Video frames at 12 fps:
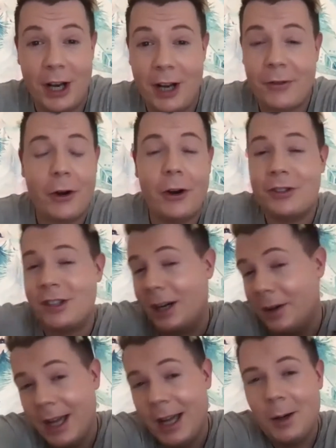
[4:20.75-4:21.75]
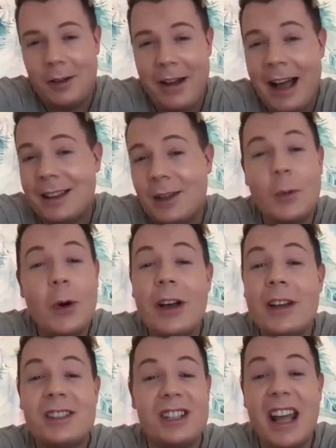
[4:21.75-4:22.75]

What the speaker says: And of course, you know, we've had the worst